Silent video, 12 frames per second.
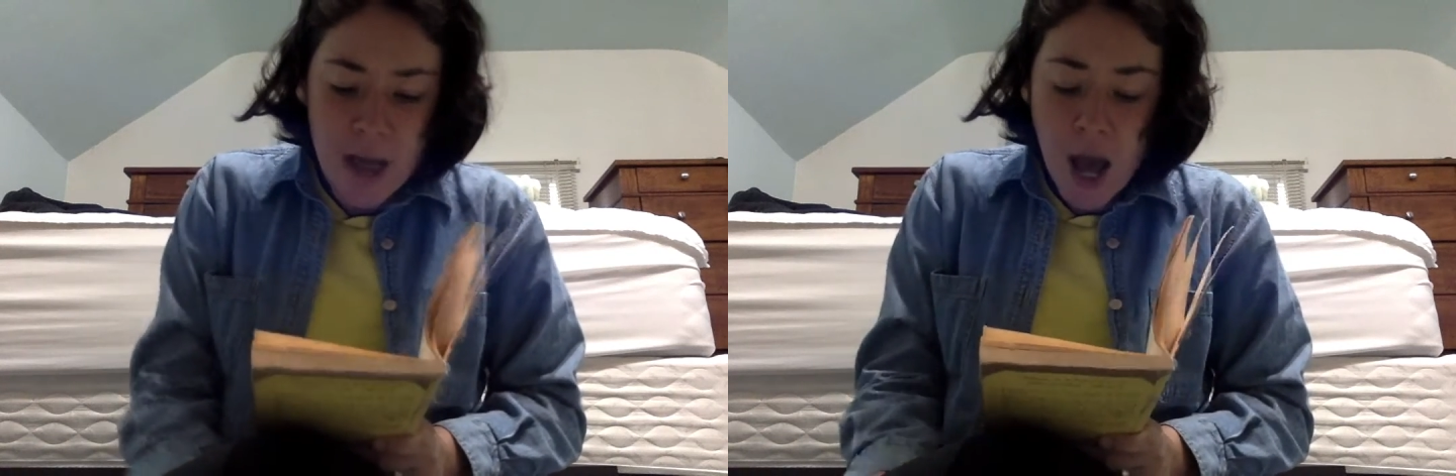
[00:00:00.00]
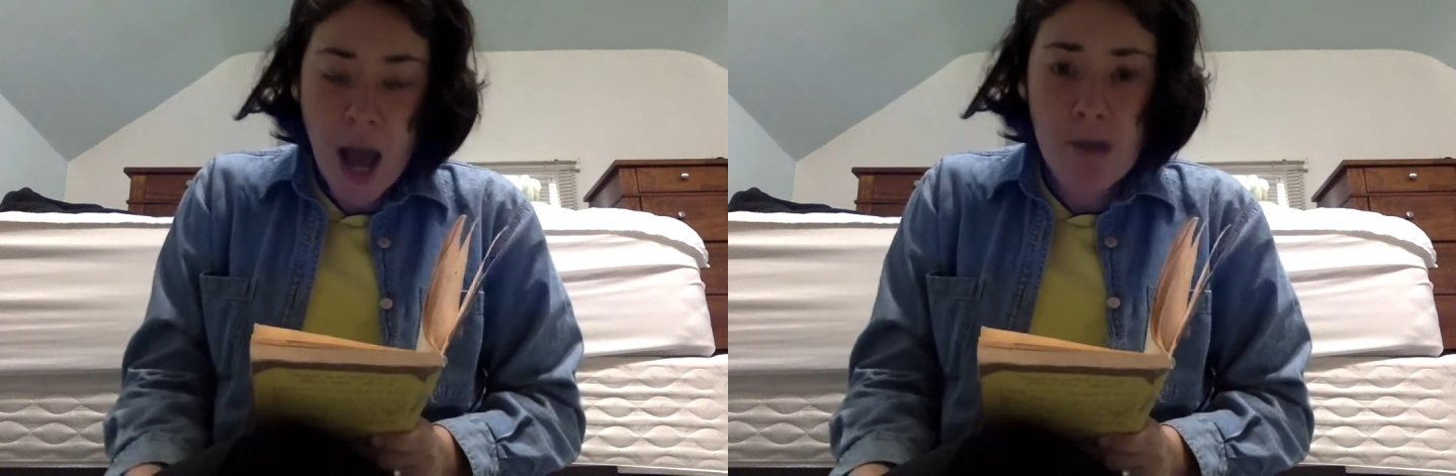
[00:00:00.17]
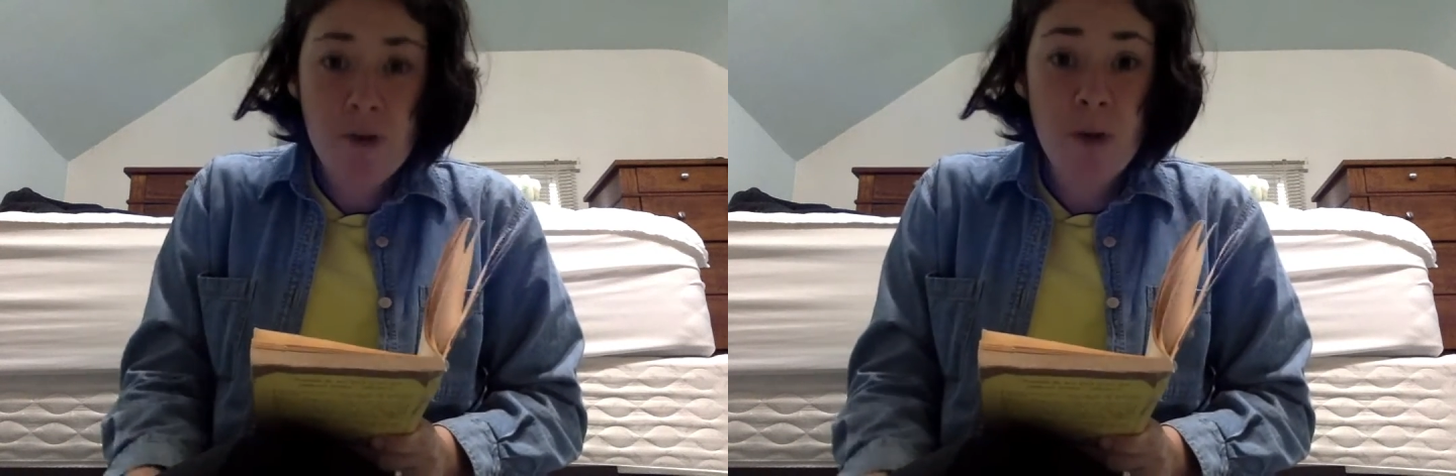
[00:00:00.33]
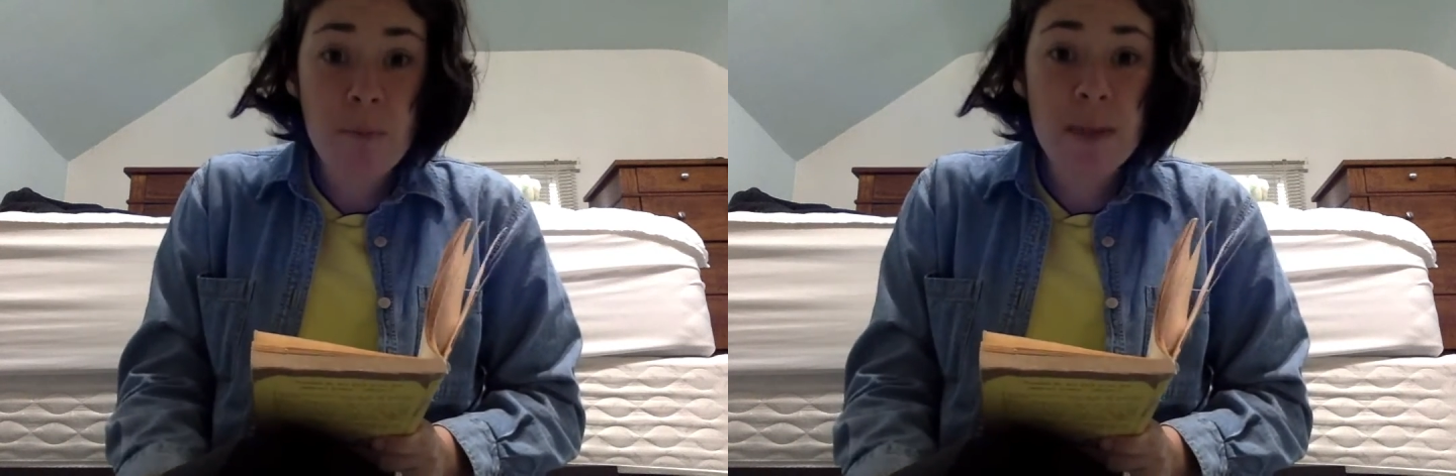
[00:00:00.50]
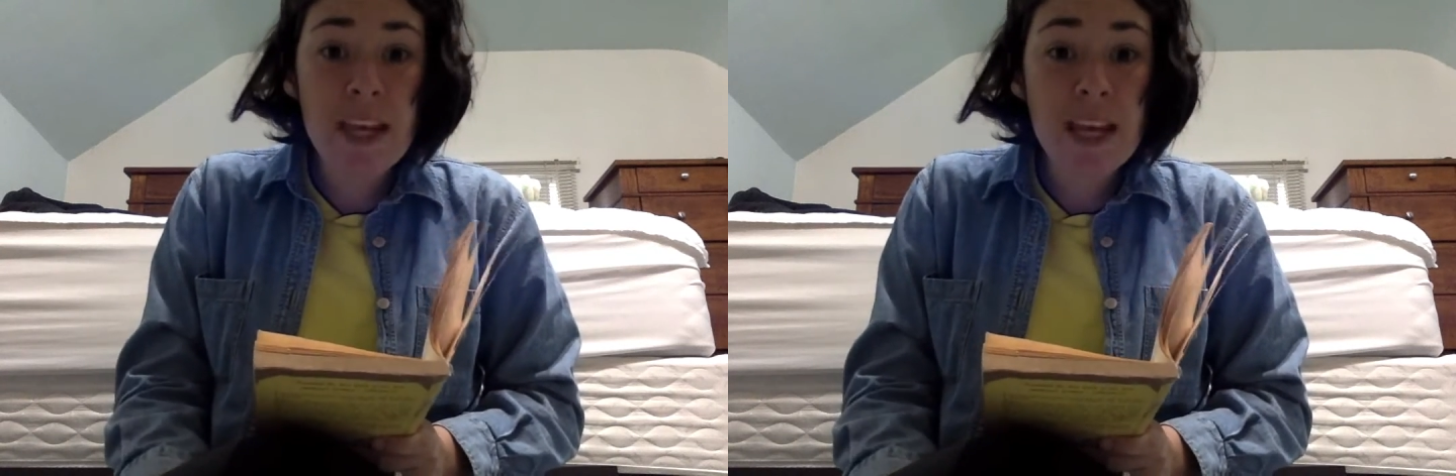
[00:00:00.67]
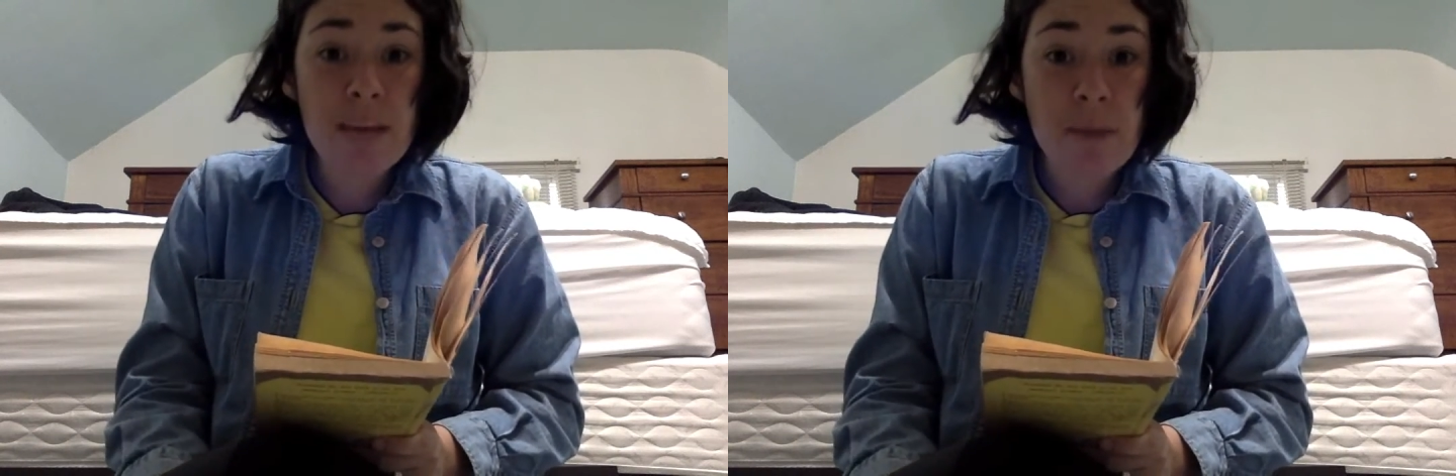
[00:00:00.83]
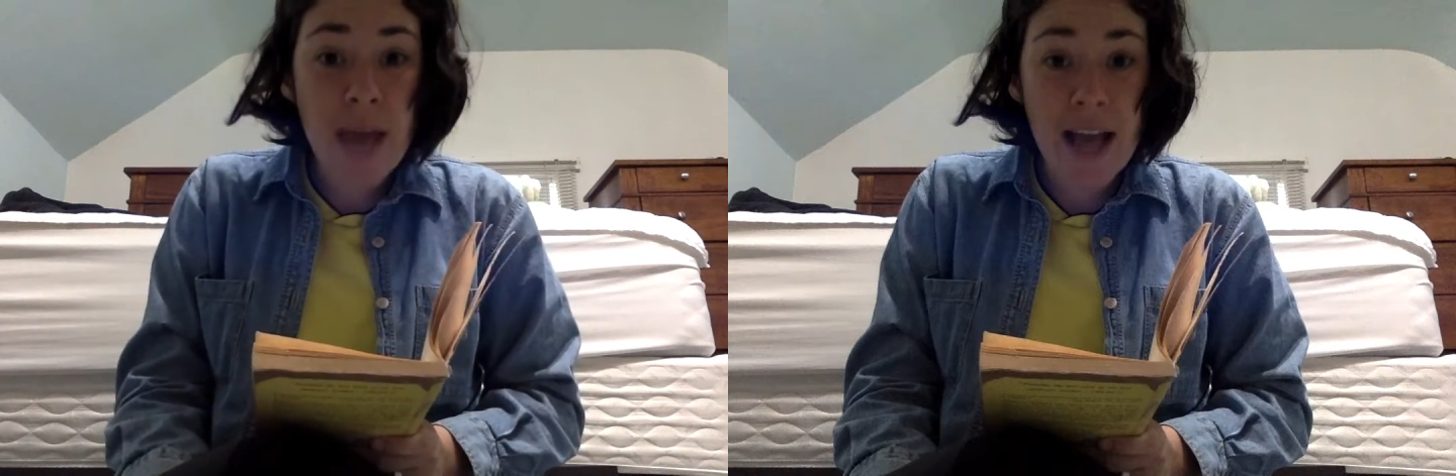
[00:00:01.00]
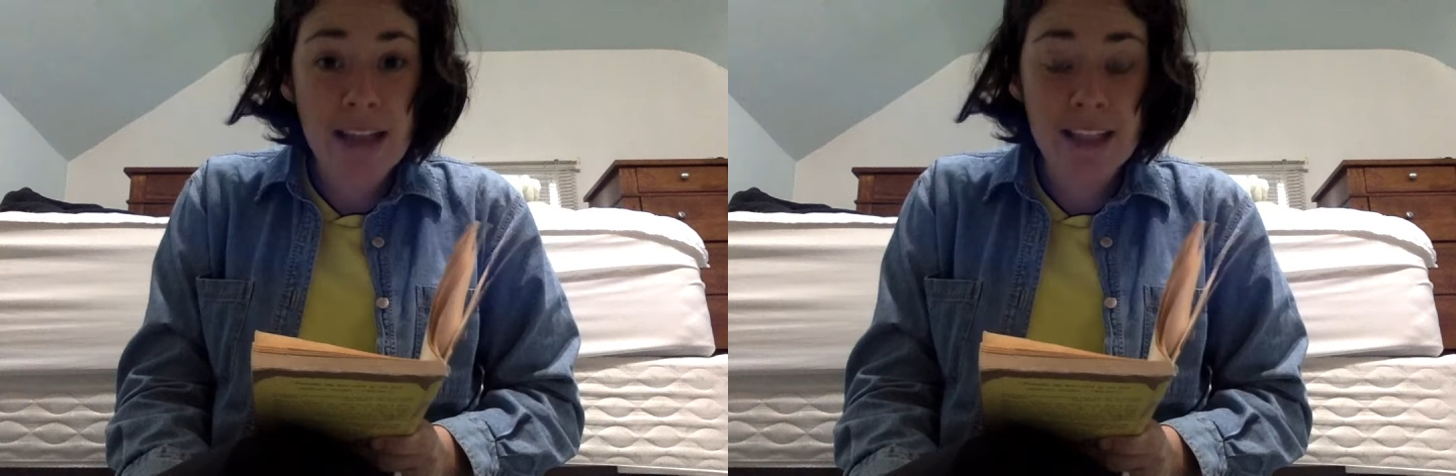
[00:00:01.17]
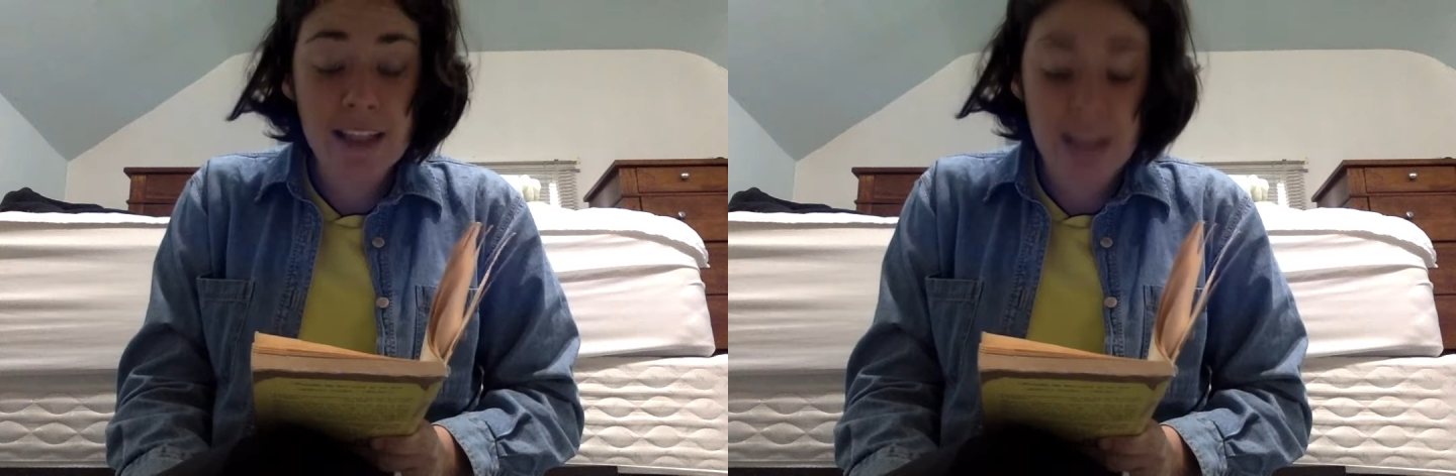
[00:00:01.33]
I won't be getting
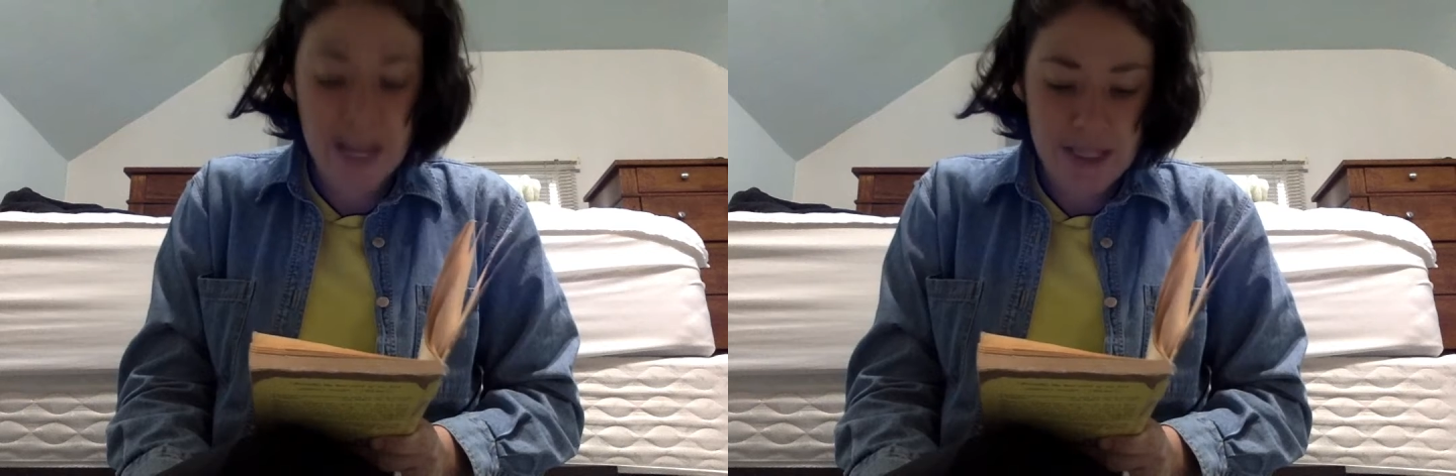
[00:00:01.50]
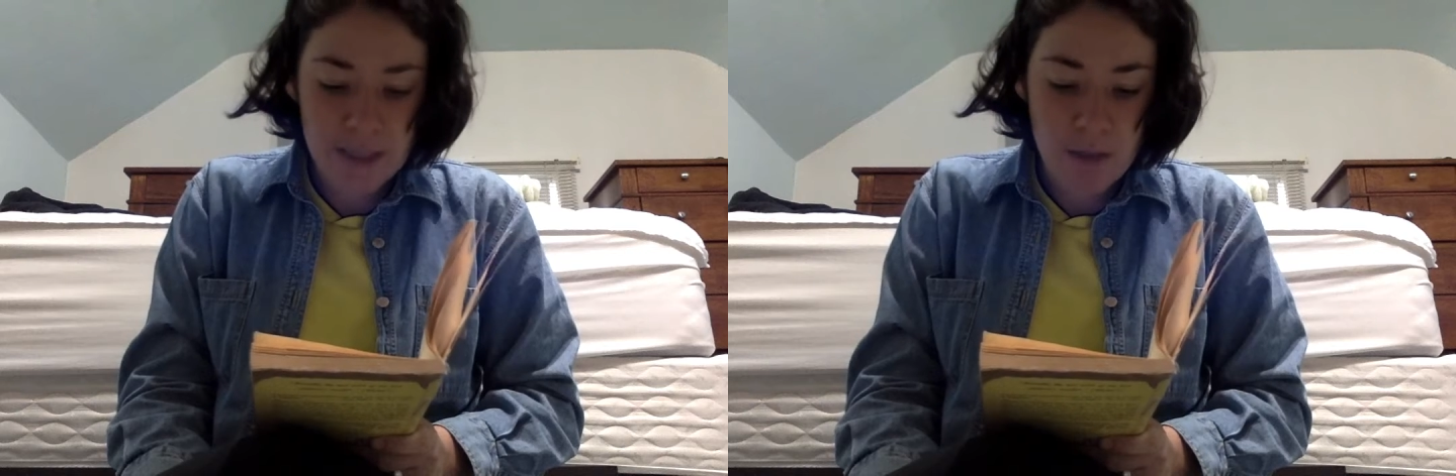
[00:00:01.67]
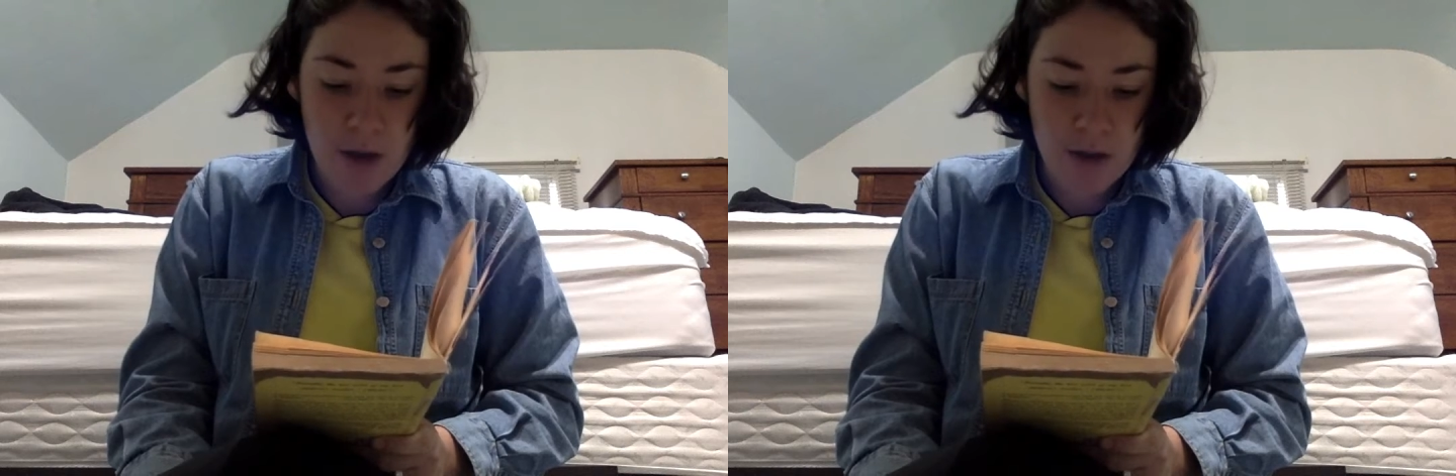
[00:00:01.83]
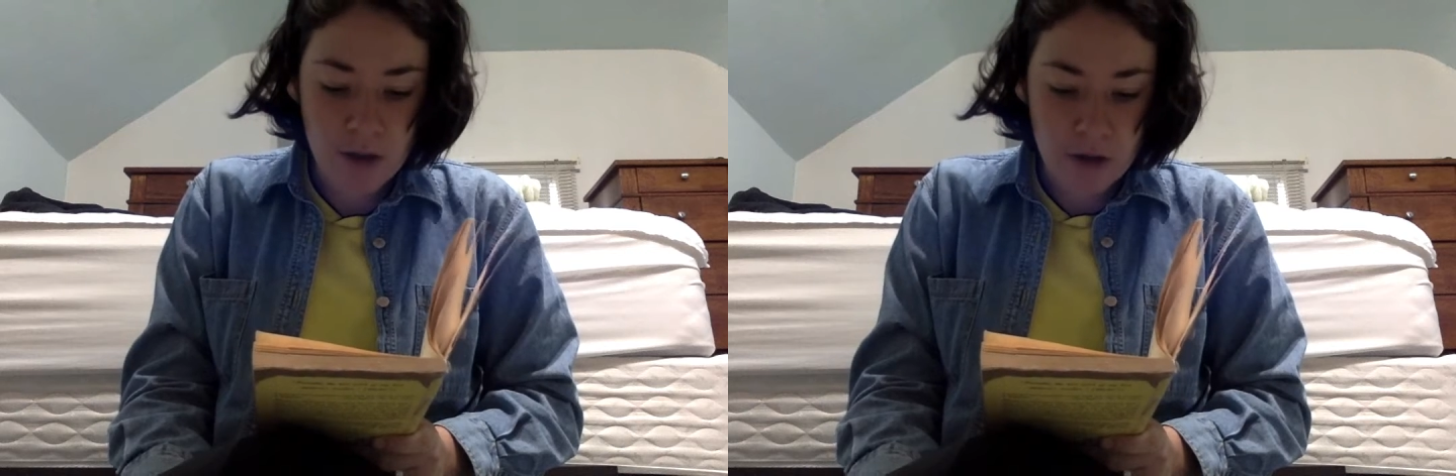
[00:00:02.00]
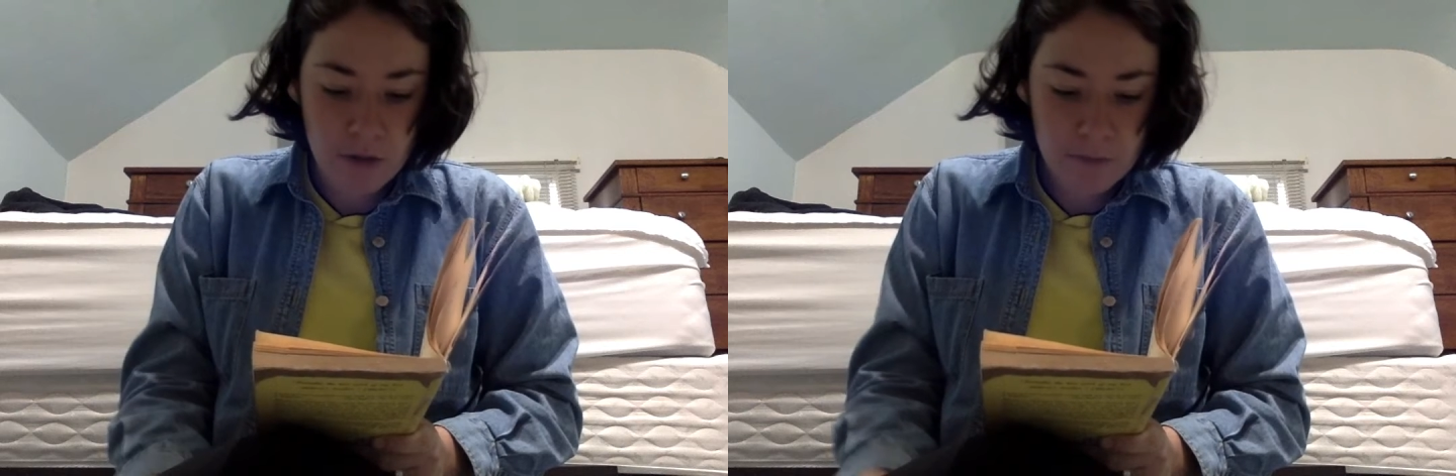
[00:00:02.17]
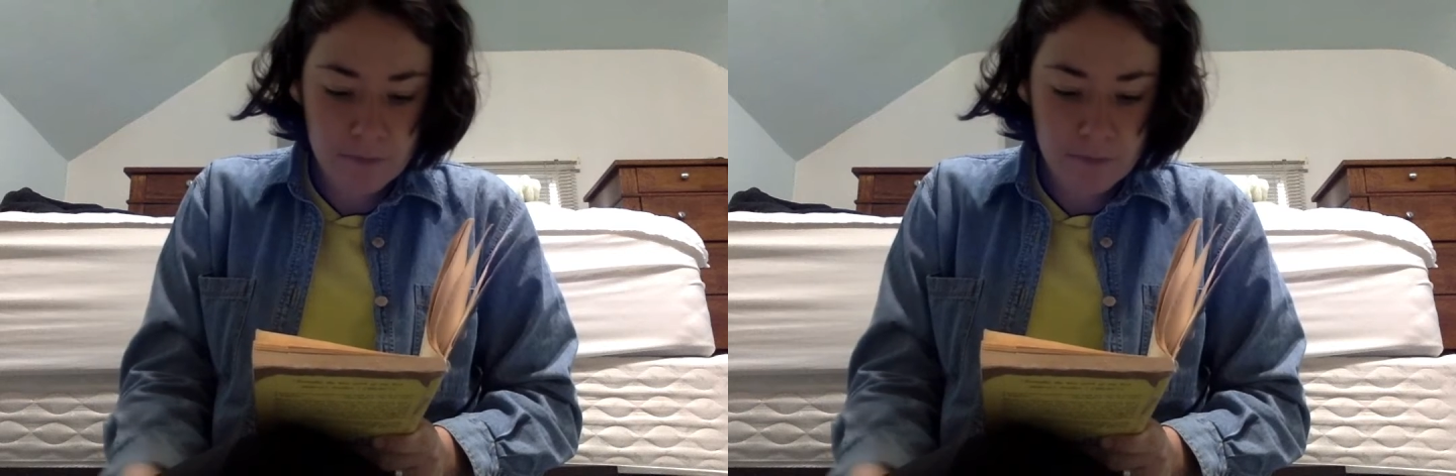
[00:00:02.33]
back till late tomorrow."